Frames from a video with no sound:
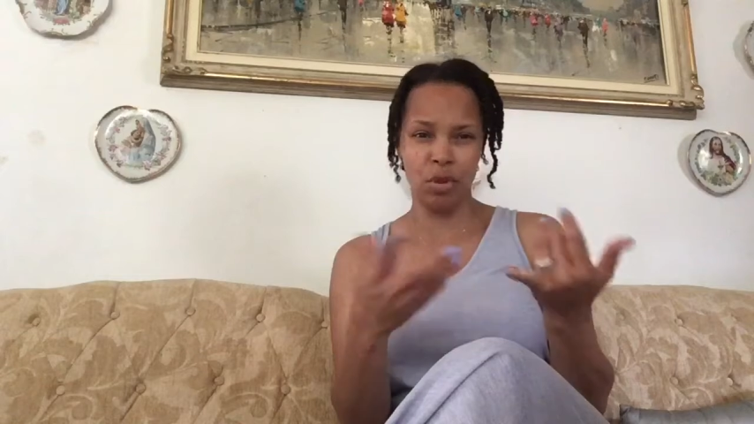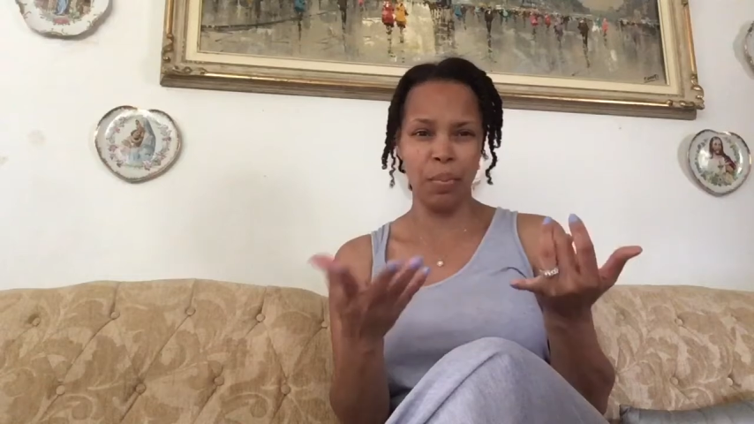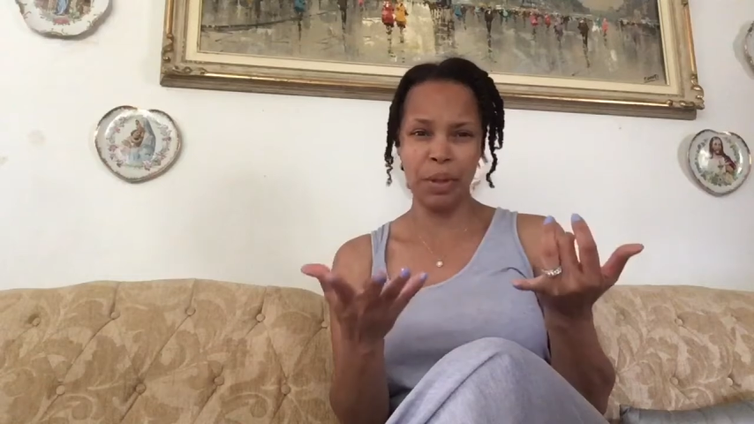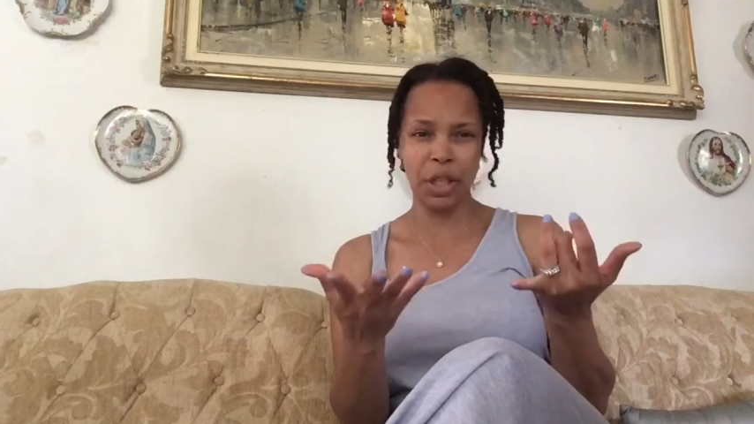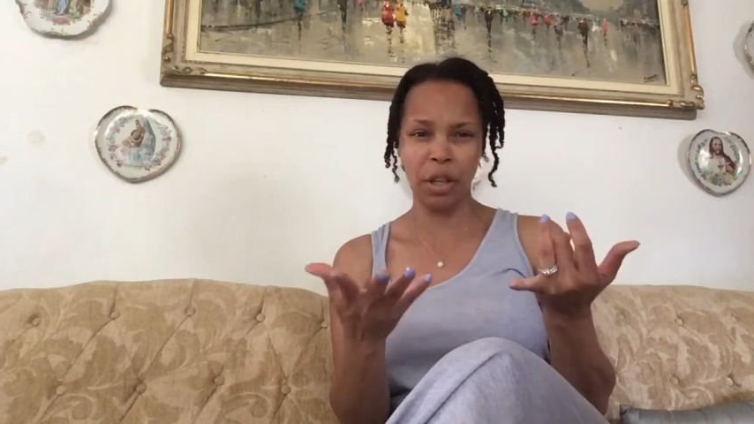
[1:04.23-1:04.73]

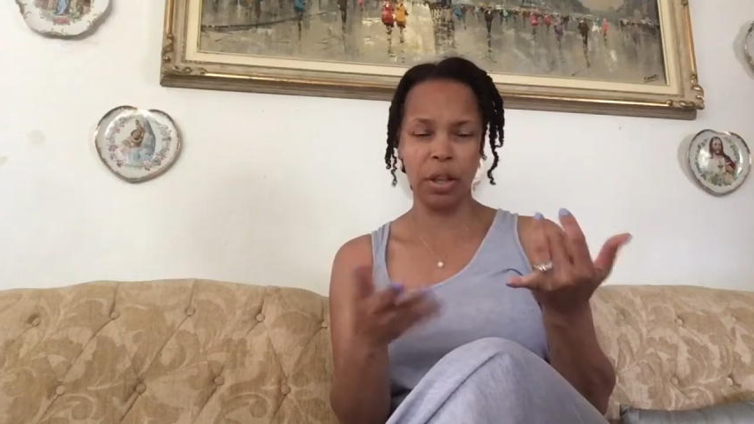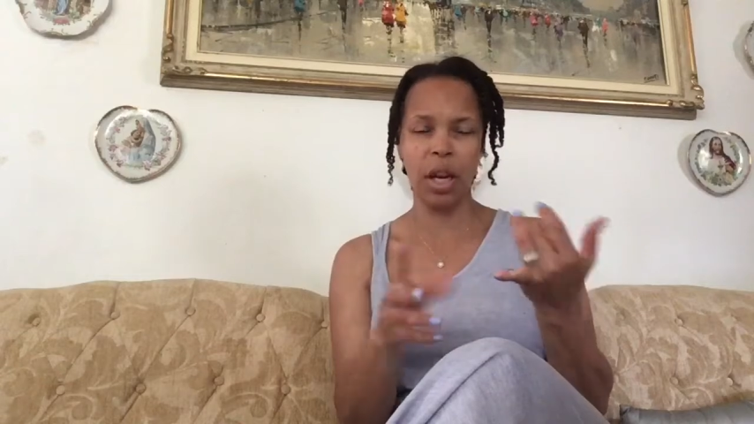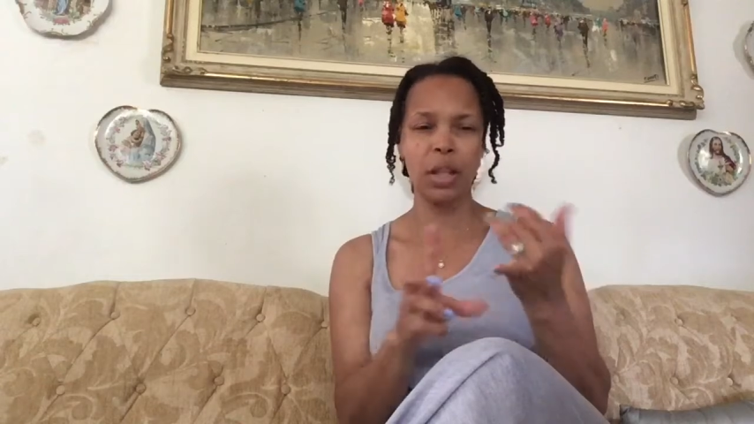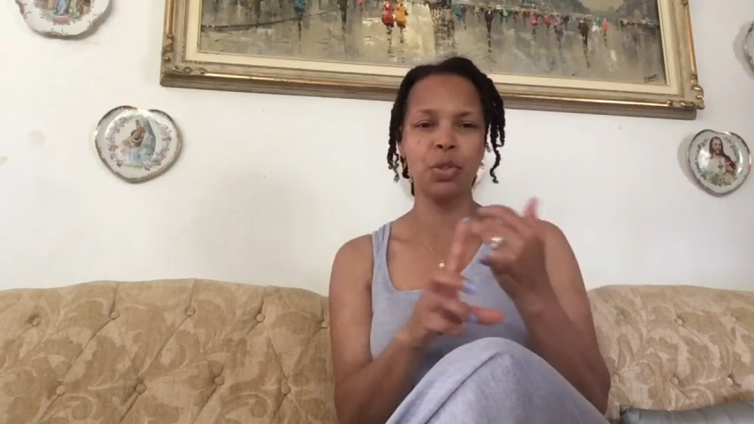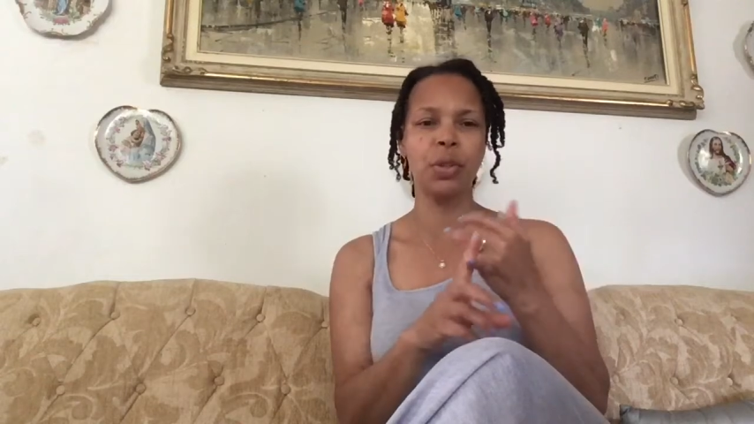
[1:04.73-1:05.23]
your particular
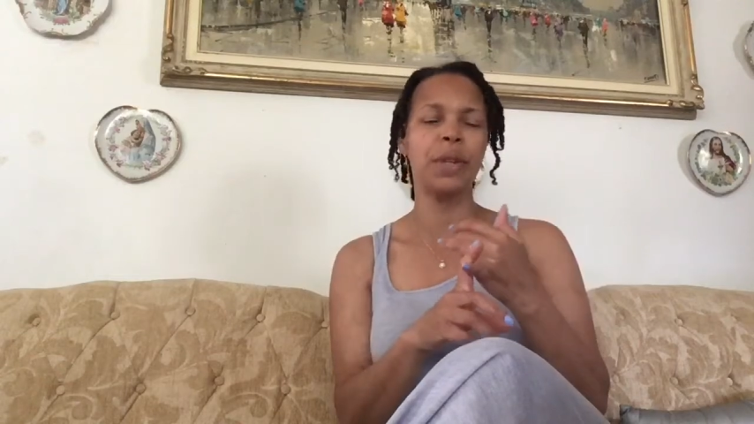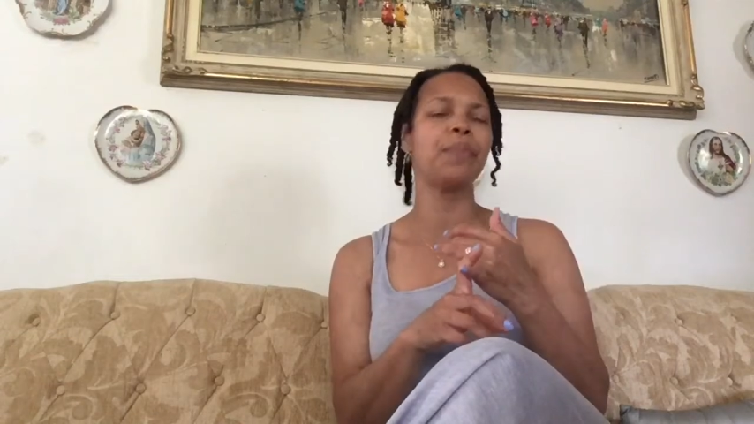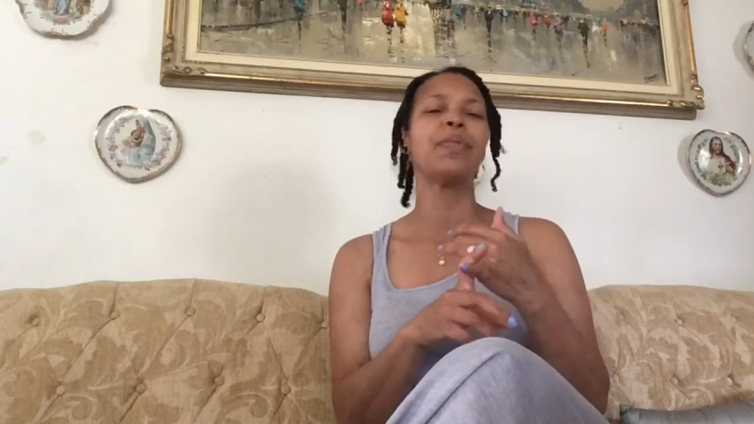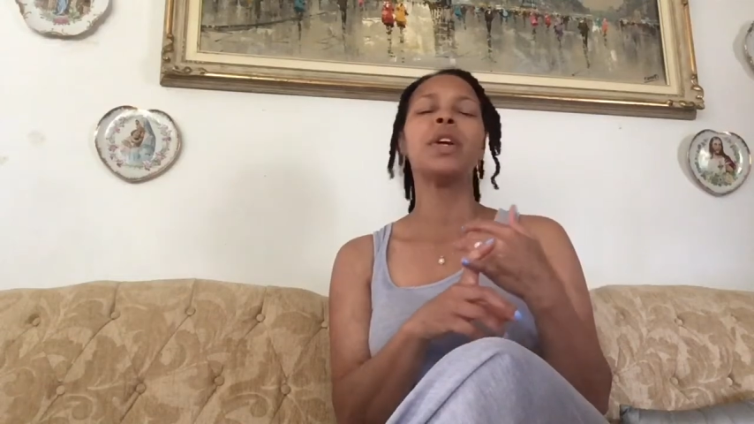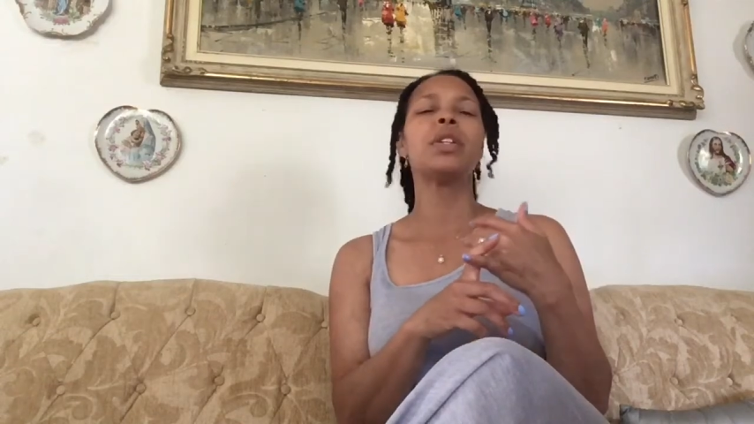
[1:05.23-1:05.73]

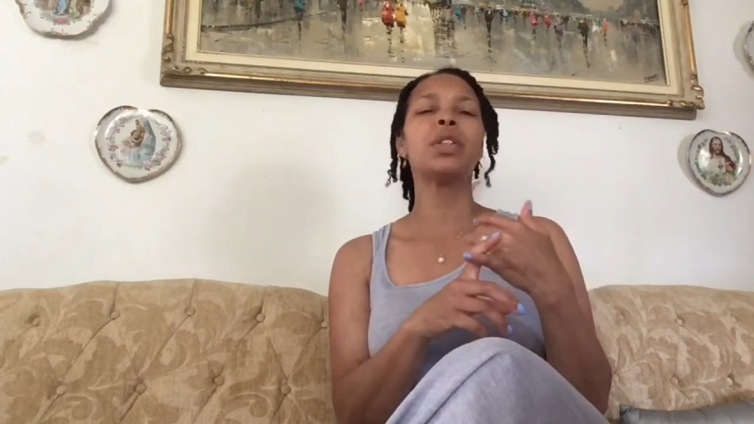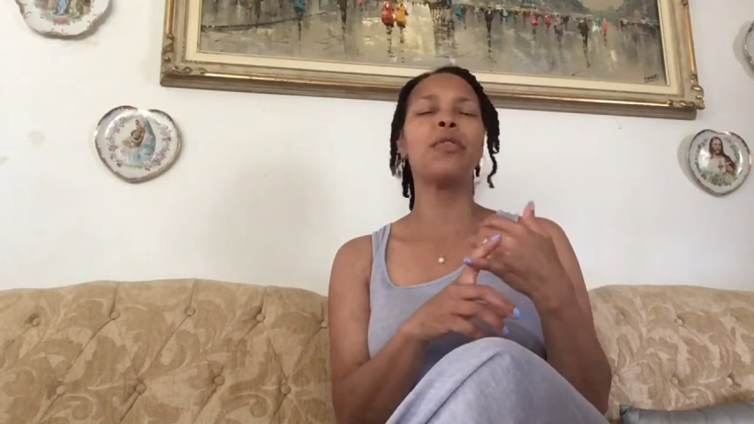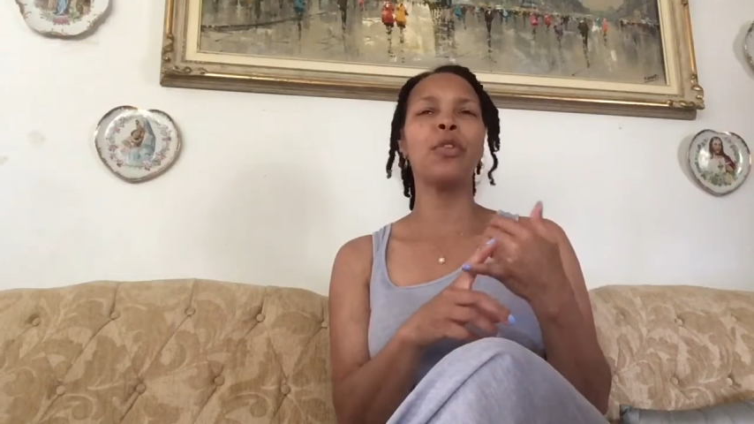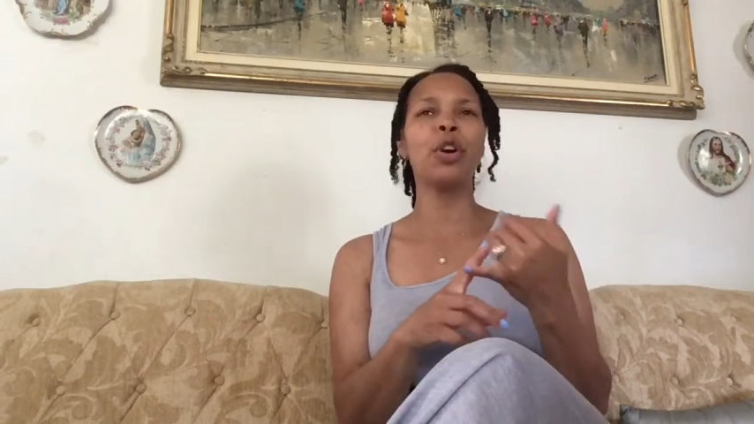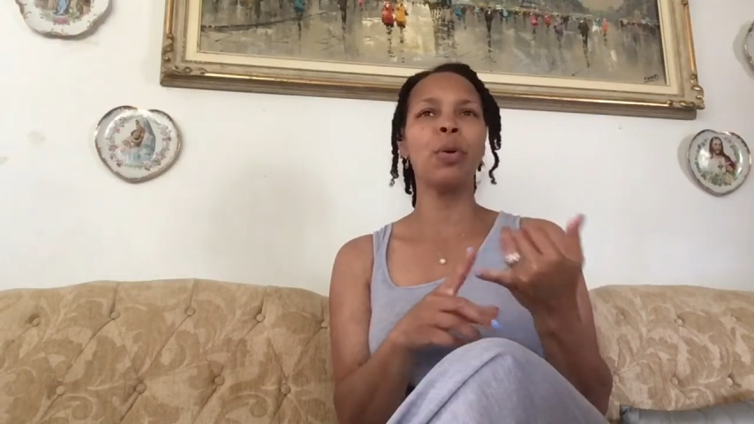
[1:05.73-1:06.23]
country. So
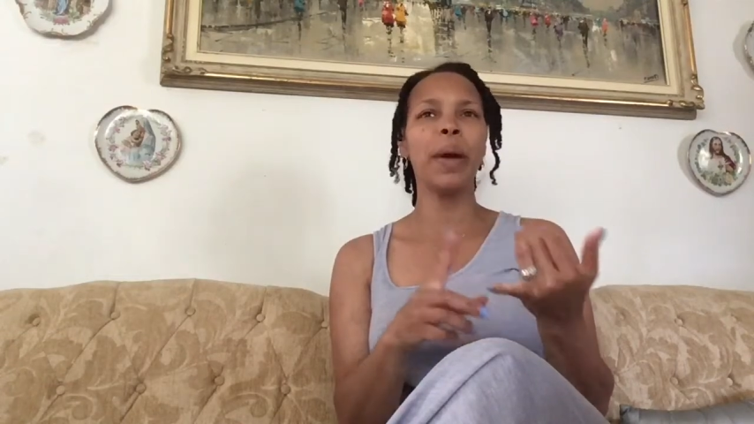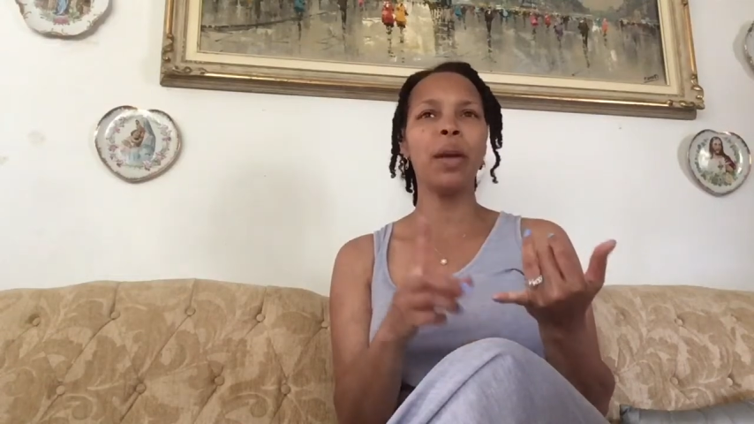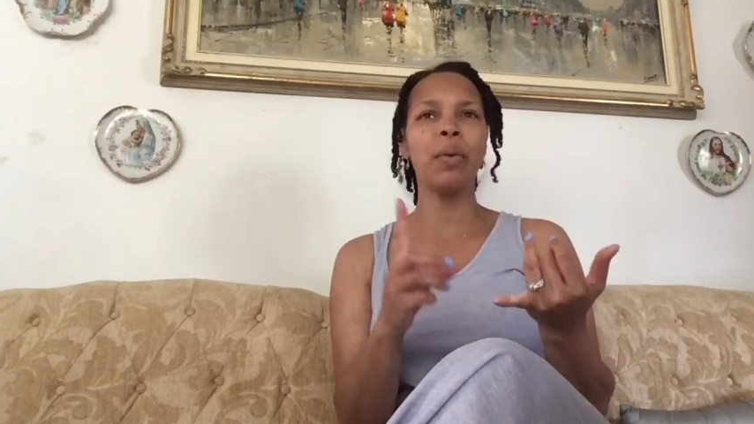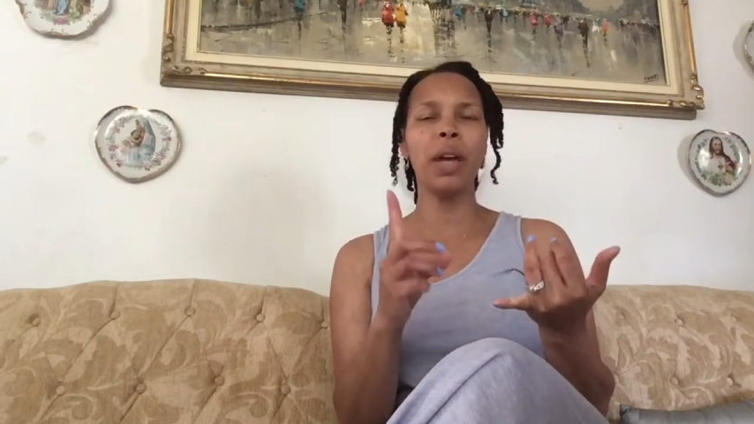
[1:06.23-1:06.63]
for Kuwait,